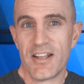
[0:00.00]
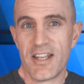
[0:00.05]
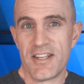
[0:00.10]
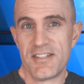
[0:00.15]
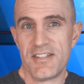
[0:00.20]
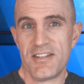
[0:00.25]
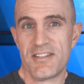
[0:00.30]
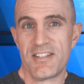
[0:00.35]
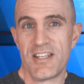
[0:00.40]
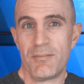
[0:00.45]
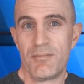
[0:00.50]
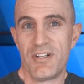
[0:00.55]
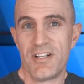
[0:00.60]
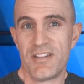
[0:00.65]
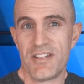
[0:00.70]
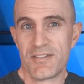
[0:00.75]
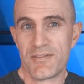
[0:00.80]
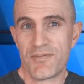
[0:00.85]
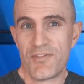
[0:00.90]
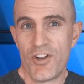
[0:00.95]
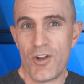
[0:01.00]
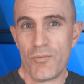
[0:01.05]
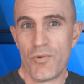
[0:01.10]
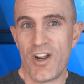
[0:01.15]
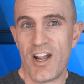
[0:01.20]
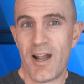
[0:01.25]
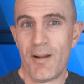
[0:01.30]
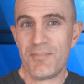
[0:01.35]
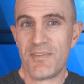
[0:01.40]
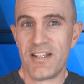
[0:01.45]
I guess in summary, this
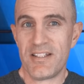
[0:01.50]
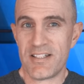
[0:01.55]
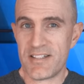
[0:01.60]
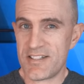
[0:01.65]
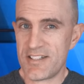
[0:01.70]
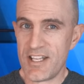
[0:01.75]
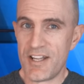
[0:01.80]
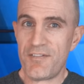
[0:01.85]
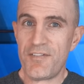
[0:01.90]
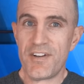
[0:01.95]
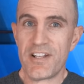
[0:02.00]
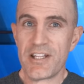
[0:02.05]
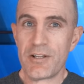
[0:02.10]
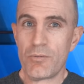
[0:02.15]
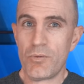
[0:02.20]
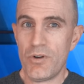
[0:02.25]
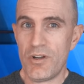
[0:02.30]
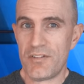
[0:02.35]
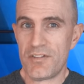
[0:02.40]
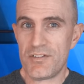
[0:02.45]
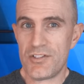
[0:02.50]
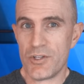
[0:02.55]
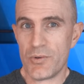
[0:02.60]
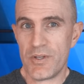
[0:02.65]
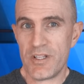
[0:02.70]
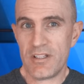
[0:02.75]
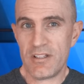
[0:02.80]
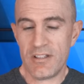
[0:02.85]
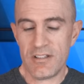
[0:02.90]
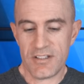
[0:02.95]
firmware update is definitely worth
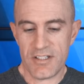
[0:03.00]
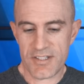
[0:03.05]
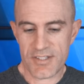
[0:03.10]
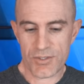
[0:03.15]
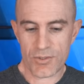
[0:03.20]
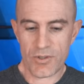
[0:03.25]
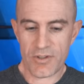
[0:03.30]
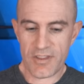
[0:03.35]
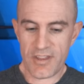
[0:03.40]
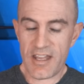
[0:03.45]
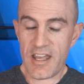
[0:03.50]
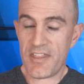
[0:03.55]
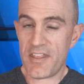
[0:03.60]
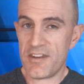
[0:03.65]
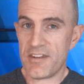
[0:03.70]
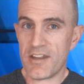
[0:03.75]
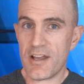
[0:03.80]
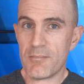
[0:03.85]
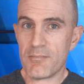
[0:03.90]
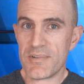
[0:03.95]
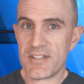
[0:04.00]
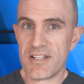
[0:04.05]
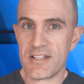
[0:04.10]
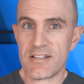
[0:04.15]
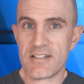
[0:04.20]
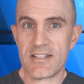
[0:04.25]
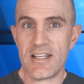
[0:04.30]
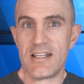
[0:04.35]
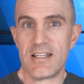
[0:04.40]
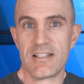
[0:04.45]
doing. You saw there the numbers
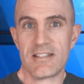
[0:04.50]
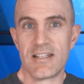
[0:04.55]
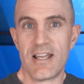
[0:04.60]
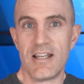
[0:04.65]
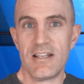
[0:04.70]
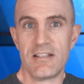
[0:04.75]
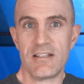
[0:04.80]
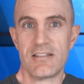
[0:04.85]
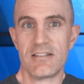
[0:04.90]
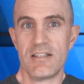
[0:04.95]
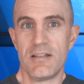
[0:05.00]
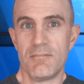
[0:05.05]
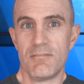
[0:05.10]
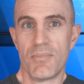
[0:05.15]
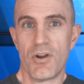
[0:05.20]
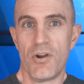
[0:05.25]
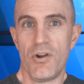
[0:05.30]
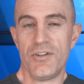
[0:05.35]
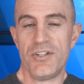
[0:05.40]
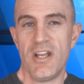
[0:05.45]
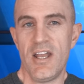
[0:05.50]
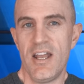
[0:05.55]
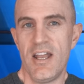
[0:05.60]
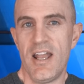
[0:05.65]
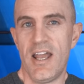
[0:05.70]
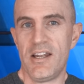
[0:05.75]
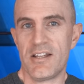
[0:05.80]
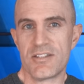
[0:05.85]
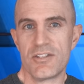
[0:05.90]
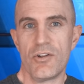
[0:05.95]
in steady state, sim mode,
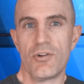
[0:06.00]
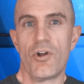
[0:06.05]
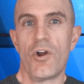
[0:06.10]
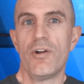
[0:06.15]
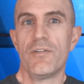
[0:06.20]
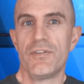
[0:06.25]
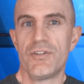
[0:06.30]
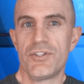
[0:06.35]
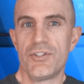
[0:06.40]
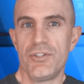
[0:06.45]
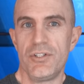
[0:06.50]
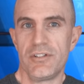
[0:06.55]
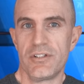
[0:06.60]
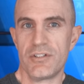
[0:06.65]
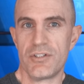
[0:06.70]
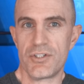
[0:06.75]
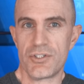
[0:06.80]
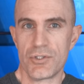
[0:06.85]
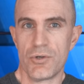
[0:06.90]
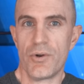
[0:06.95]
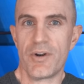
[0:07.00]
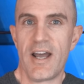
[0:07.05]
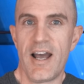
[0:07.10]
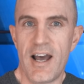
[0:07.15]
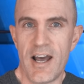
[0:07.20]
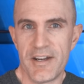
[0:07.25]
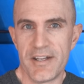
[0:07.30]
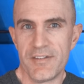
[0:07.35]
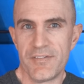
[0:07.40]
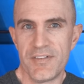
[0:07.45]
and it's not overshooting those short,
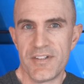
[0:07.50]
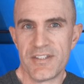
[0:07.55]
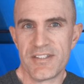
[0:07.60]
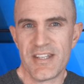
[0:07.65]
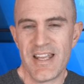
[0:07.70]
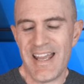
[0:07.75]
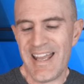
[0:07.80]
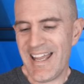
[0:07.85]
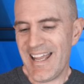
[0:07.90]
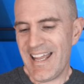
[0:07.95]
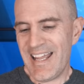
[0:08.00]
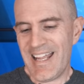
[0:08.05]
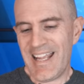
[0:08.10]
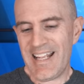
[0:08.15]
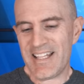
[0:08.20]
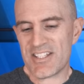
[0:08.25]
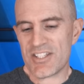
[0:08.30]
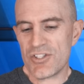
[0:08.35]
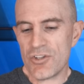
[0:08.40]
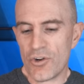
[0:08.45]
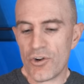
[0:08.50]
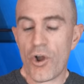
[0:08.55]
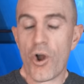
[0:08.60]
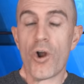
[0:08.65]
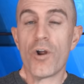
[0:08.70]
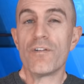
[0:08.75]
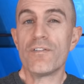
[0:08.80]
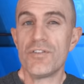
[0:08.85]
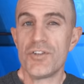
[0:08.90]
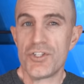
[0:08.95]
hard efforts. It's not
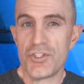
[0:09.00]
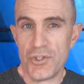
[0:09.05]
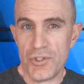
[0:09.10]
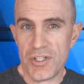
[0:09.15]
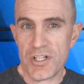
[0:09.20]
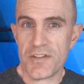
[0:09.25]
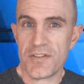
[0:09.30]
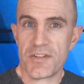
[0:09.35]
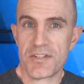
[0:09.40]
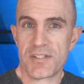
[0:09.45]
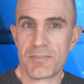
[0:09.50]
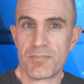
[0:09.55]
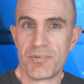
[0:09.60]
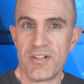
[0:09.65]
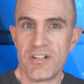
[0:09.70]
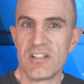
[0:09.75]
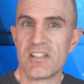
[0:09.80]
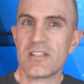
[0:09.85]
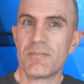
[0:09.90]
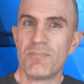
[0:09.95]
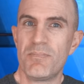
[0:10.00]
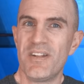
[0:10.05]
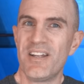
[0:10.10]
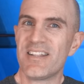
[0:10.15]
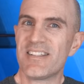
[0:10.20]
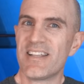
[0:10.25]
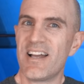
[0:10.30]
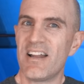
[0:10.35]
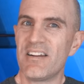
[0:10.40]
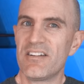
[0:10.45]
overshooting in the sprints, but
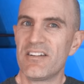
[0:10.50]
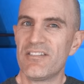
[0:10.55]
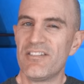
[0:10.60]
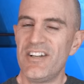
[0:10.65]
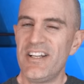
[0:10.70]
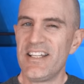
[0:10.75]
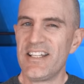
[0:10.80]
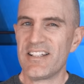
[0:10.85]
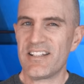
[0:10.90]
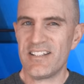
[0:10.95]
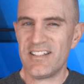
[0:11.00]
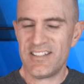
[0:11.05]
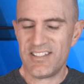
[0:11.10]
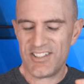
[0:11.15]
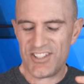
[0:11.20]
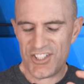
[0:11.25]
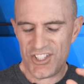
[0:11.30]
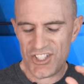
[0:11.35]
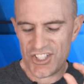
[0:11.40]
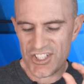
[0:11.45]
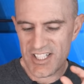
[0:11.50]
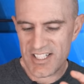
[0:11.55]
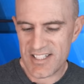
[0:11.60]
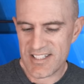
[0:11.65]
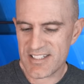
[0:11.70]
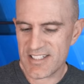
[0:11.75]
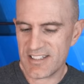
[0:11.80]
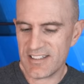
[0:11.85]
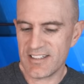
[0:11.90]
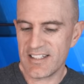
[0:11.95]
it's underreading
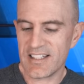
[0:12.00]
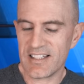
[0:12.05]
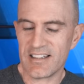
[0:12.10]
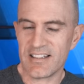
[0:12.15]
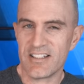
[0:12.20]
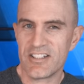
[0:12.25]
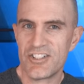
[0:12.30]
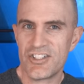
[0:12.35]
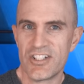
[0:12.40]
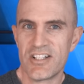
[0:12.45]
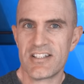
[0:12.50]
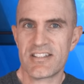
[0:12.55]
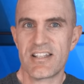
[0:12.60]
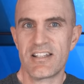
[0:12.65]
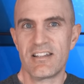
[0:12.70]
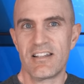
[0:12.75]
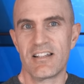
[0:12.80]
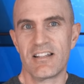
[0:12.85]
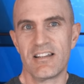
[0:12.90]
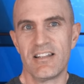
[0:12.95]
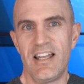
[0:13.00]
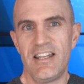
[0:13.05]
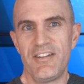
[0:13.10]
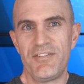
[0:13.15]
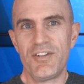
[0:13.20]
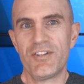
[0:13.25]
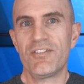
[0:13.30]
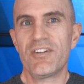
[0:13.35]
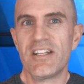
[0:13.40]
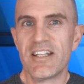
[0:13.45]
just a little, just a little. And
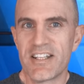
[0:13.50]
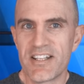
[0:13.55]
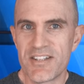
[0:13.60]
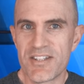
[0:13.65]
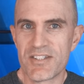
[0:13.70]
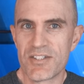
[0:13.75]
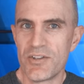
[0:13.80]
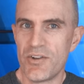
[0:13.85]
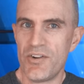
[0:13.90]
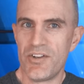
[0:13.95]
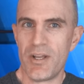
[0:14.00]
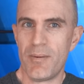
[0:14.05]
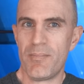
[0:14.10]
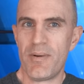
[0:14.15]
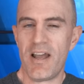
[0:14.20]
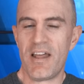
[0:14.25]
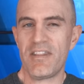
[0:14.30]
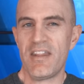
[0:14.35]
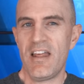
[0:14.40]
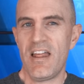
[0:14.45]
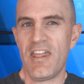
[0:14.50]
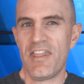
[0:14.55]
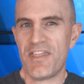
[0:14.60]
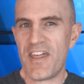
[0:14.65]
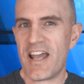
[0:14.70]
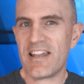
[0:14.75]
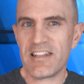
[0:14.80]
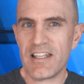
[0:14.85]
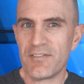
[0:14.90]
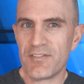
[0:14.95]
if you're really concerned about
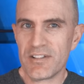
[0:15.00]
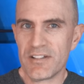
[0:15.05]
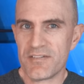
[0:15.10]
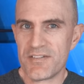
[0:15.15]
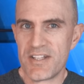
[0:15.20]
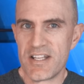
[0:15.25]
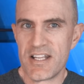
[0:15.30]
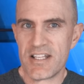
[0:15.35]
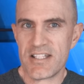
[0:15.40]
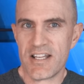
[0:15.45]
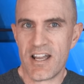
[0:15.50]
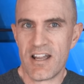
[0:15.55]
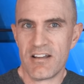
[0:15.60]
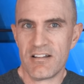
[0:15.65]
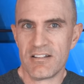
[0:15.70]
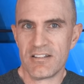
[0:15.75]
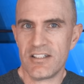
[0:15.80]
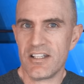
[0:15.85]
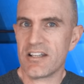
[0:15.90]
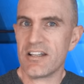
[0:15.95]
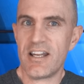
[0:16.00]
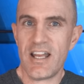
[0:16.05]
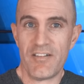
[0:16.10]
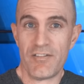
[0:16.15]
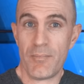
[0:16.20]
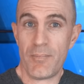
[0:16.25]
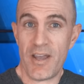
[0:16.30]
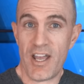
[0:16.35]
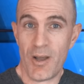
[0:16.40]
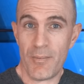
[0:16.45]
that level of detail, you're gonna
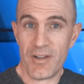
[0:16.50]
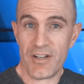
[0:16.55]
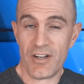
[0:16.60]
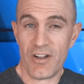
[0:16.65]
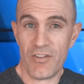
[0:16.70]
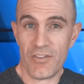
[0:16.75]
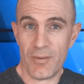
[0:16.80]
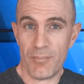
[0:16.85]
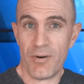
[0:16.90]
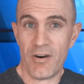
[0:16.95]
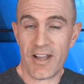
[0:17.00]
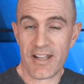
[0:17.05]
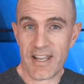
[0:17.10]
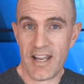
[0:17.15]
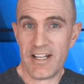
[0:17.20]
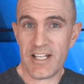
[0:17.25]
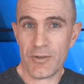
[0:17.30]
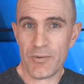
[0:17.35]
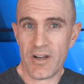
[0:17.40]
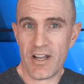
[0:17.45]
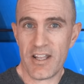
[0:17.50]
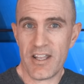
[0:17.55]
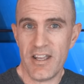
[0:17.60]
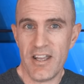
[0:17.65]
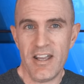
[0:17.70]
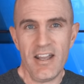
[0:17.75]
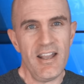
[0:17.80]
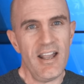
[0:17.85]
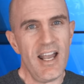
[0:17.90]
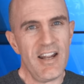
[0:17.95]
have a power meter on the bike anyway.
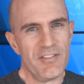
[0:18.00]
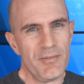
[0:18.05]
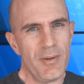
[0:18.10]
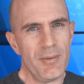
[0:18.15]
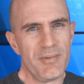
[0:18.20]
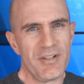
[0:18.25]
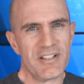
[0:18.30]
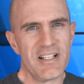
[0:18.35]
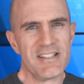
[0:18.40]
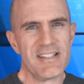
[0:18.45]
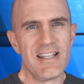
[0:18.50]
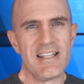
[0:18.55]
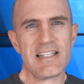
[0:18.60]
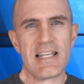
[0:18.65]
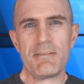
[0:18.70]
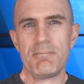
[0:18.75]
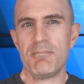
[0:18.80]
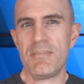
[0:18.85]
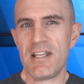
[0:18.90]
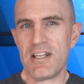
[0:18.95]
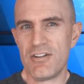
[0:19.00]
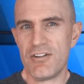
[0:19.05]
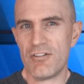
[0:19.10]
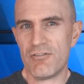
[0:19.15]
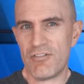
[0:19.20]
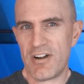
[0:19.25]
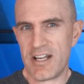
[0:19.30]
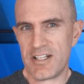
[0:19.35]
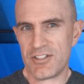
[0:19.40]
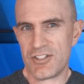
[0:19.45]
And remembering this is a
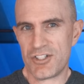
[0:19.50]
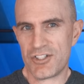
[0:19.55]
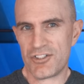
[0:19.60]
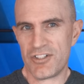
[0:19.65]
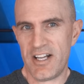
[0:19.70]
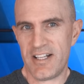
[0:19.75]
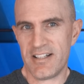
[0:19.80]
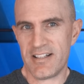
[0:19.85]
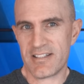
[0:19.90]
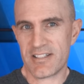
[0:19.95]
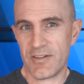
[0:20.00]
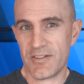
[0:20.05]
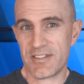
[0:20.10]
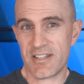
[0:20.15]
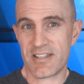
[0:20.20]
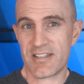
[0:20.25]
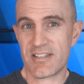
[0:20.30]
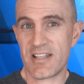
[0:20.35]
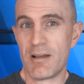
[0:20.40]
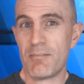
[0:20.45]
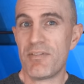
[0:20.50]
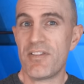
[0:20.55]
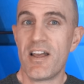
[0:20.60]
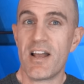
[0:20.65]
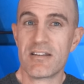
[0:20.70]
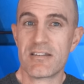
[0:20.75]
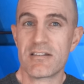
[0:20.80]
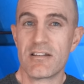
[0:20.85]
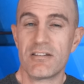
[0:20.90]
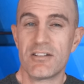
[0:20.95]
mid-range trainer, so it's a sub
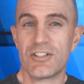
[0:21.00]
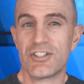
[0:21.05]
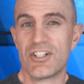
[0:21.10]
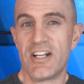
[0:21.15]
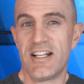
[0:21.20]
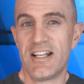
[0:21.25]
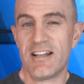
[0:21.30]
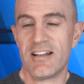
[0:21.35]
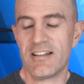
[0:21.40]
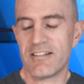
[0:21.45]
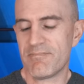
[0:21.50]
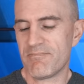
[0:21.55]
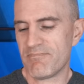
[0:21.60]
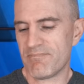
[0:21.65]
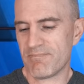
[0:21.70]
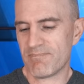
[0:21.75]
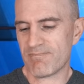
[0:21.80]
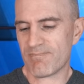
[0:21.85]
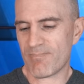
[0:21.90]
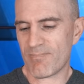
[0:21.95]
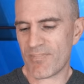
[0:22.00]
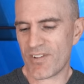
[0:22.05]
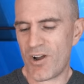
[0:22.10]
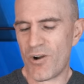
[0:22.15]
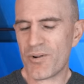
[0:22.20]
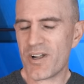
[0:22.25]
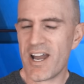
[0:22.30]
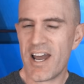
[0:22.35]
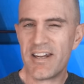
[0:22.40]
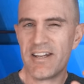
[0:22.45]
$1,000 trainer,
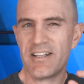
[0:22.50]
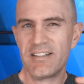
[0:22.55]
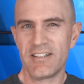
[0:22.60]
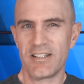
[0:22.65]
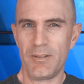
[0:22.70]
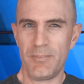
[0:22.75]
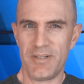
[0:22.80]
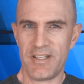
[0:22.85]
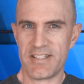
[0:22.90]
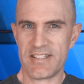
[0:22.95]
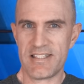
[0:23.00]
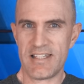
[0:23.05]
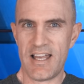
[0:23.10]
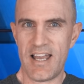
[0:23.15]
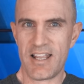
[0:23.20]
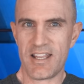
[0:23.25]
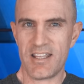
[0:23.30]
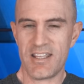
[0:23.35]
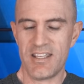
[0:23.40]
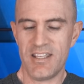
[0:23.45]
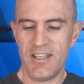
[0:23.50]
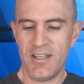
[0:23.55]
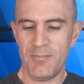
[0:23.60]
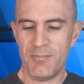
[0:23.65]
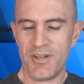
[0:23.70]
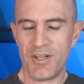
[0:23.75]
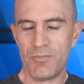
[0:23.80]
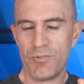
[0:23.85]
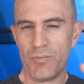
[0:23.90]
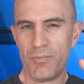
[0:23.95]
I'll cut it a little bit of slack,
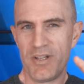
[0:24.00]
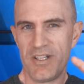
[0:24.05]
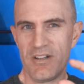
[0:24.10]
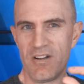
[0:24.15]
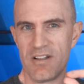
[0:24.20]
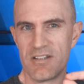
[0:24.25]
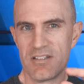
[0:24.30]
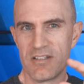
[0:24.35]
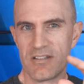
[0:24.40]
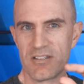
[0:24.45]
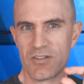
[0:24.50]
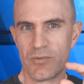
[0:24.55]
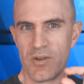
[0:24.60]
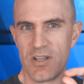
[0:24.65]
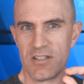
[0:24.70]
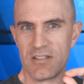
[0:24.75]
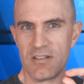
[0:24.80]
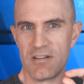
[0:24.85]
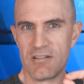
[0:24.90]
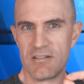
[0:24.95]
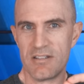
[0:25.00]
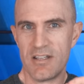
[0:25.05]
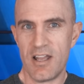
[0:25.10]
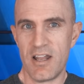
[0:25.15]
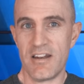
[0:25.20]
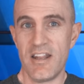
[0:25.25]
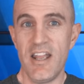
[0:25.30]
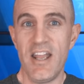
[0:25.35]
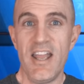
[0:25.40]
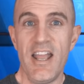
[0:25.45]
but it would be nice to squeeze those
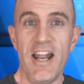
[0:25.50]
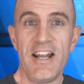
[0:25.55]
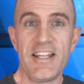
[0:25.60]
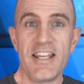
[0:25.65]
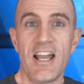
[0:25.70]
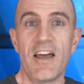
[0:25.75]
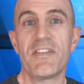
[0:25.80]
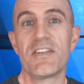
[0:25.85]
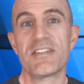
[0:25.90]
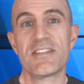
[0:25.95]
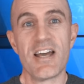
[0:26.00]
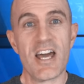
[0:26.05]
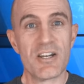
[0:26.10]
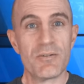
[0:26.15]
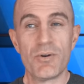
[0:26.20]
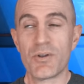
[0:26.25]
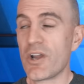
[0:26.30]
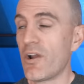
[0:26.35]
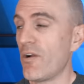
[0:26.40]
down. Anyhow, this data will